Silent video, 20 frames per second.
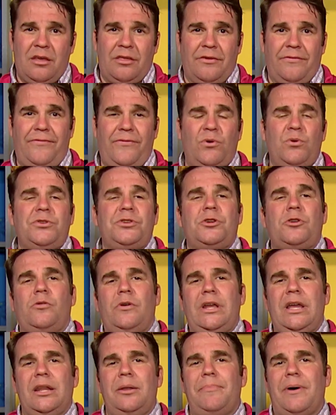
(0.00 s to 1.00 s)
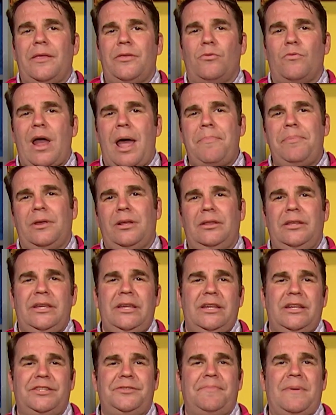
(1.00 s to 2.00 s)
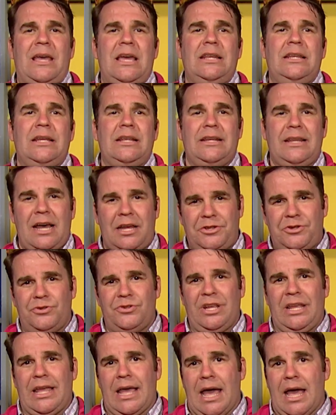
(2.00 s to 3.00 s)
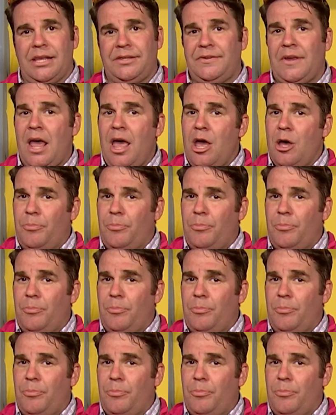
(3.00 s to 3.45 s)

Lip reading: The force created by the rapidly expanding nitrogen gas